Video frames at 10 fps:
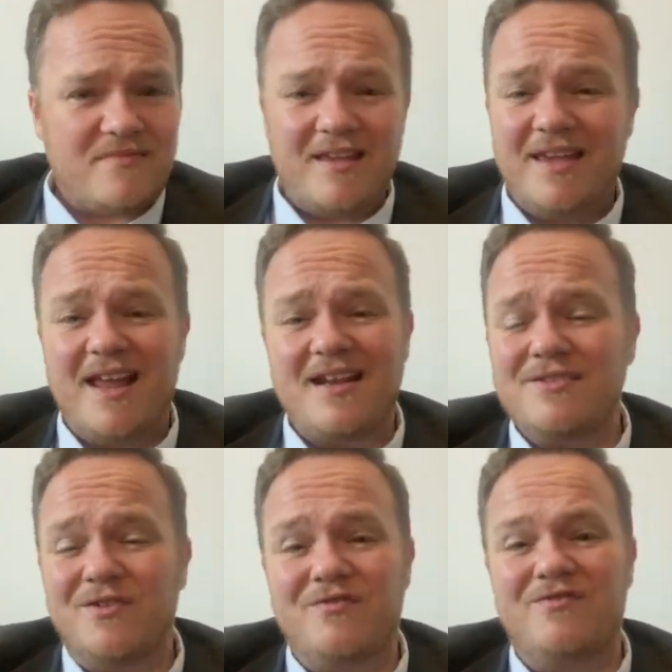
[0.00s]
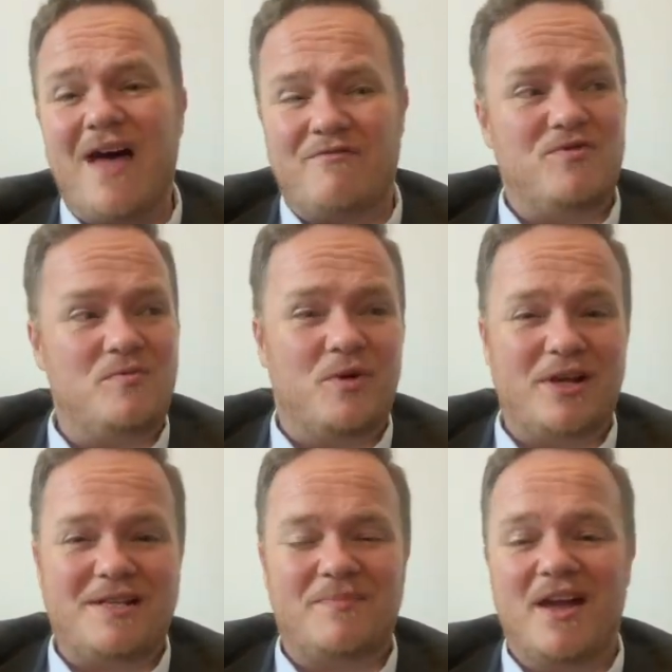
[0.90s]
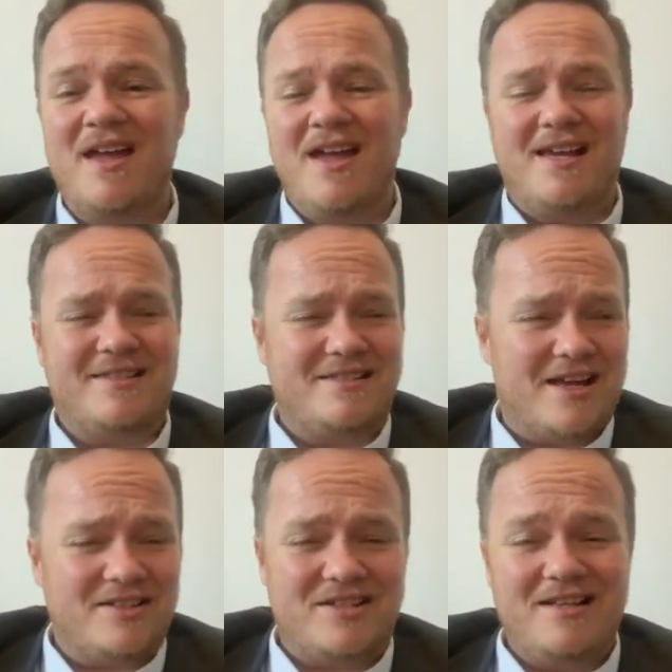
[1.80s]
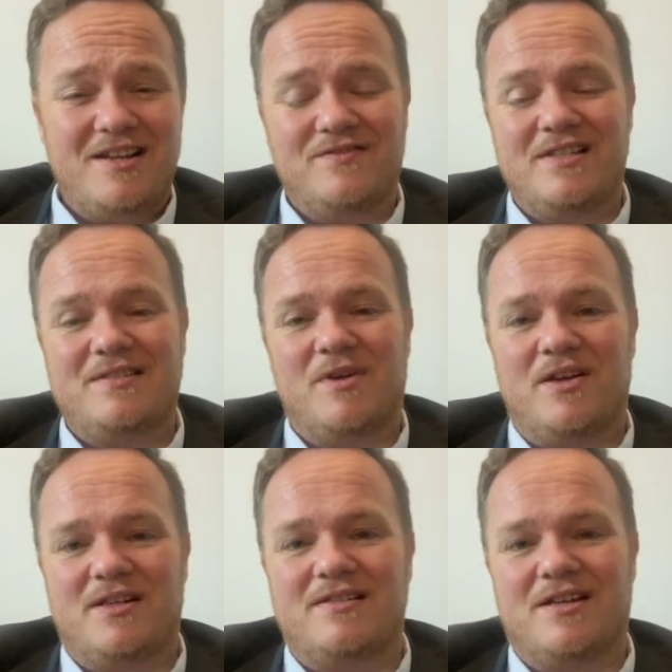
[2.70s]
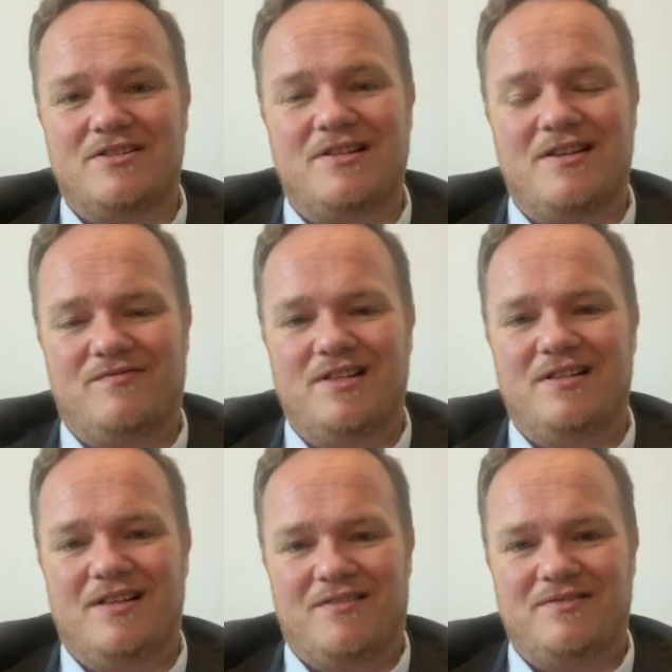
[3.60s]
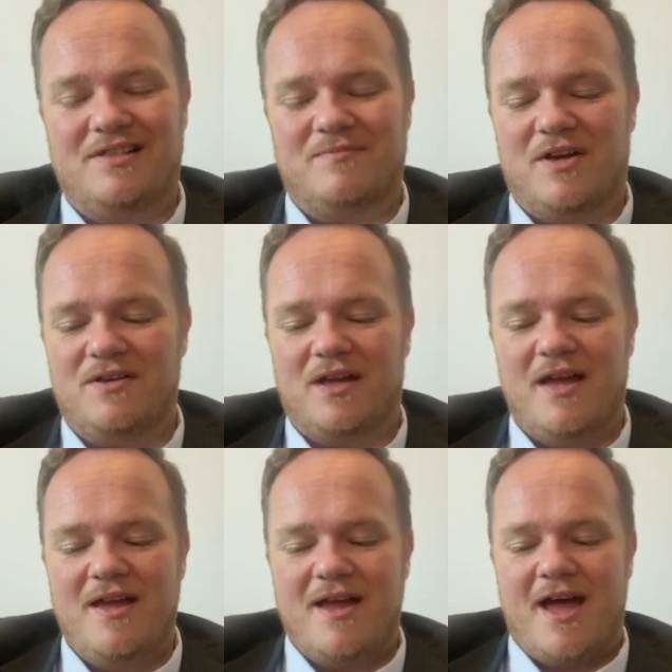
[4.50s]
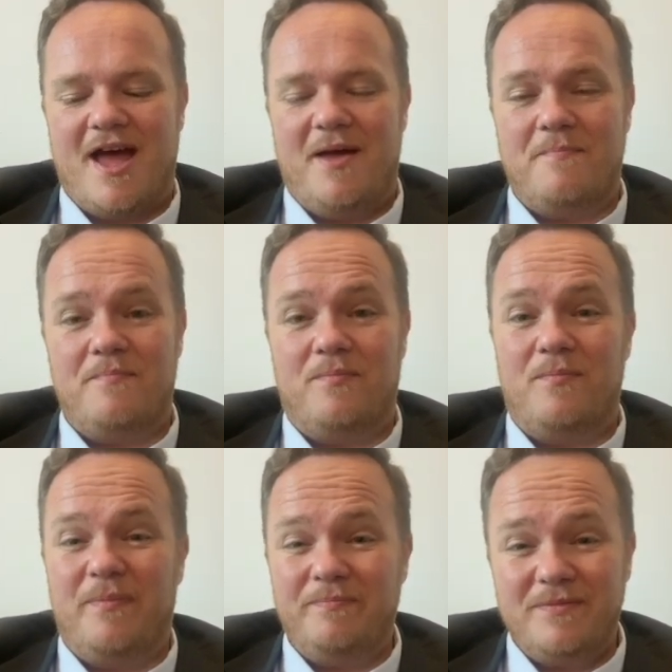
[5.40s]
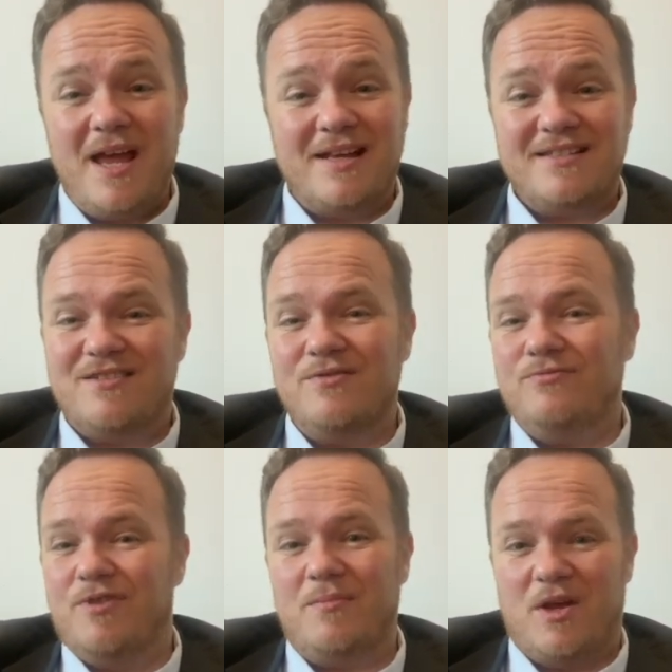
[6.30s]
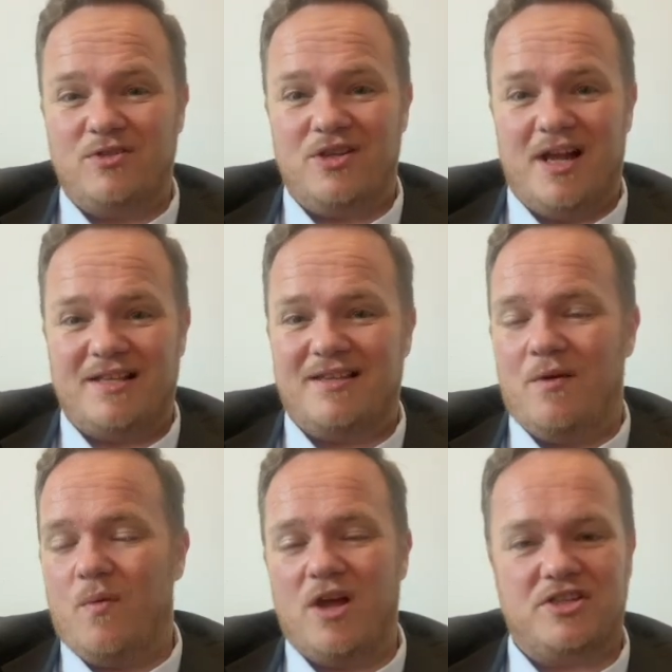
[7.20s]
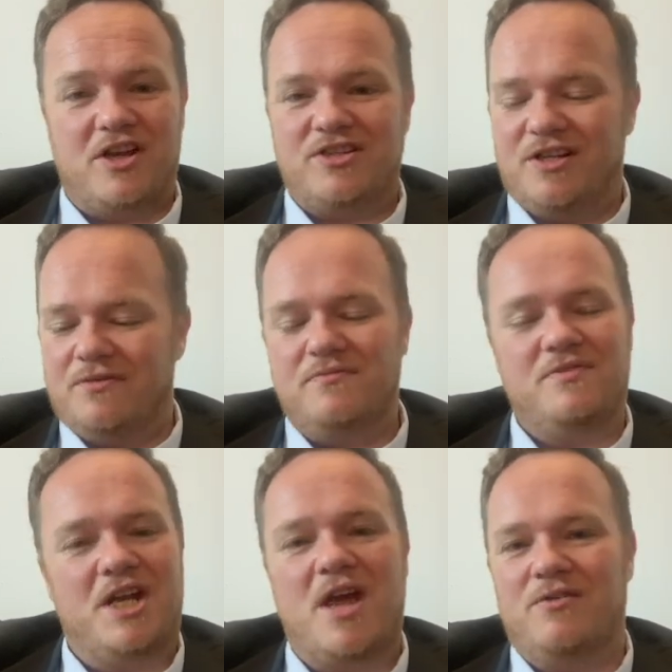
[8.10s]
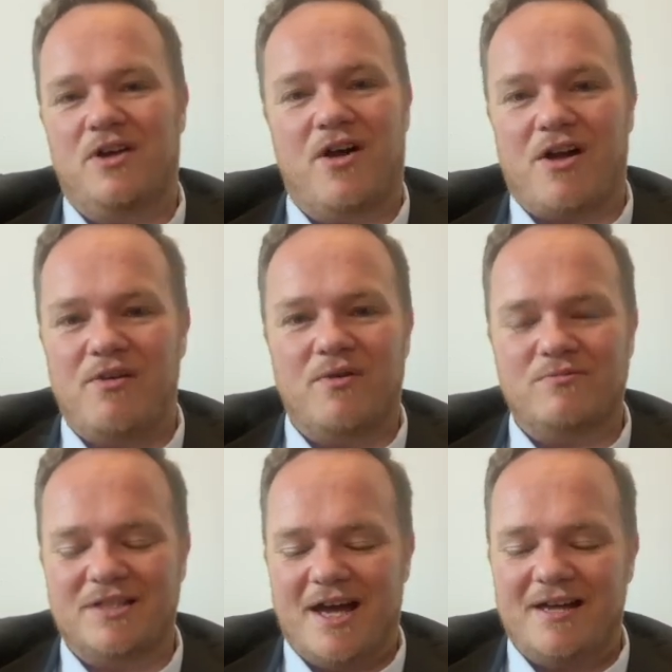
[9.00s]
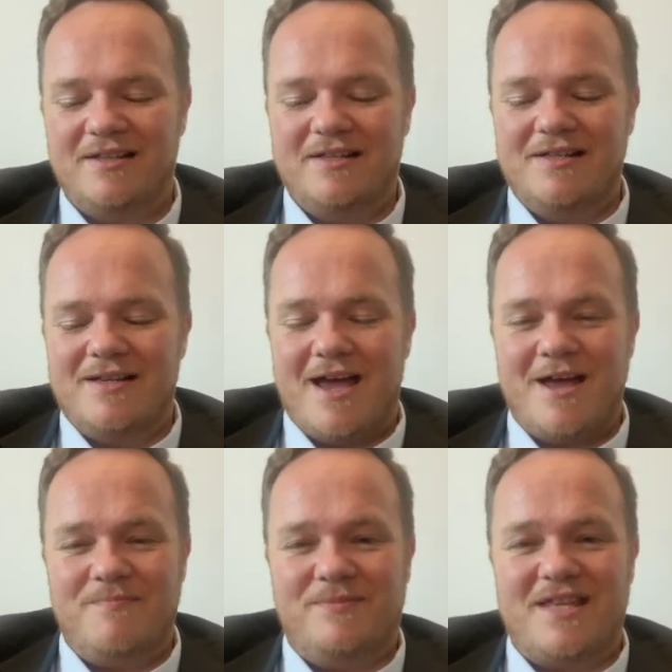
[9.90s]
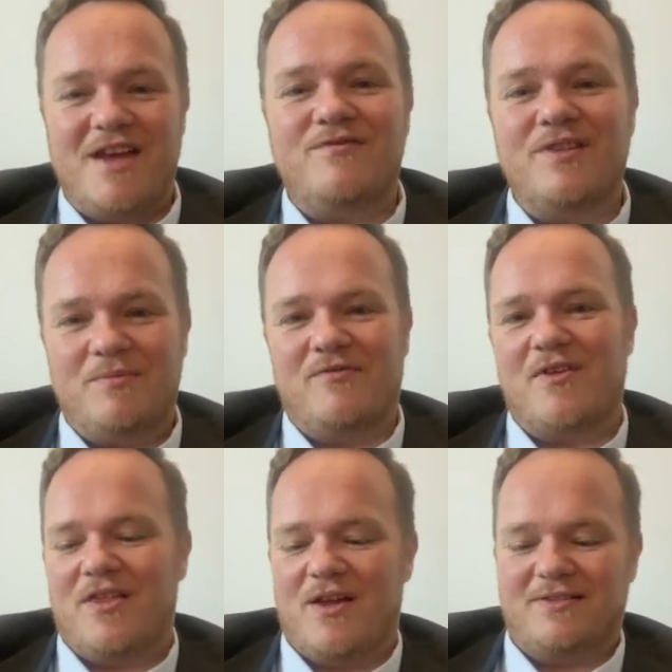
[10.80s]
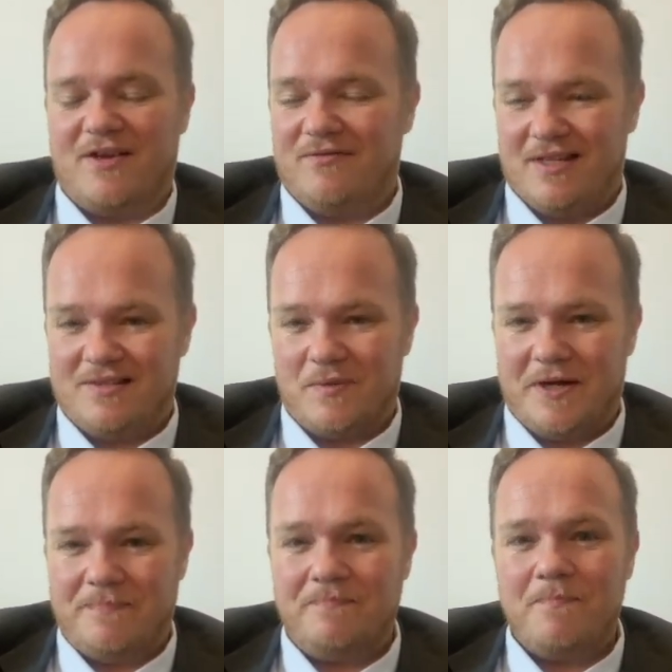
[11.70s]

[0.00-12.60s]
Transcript: Again, it's not that full-bodied, but it's such a lovely smoke, such a lovely, lovely smoke. And the Romeo and Julieta Wide Churchill, you know, can't go wrong with that. Definitely prefer those over this one.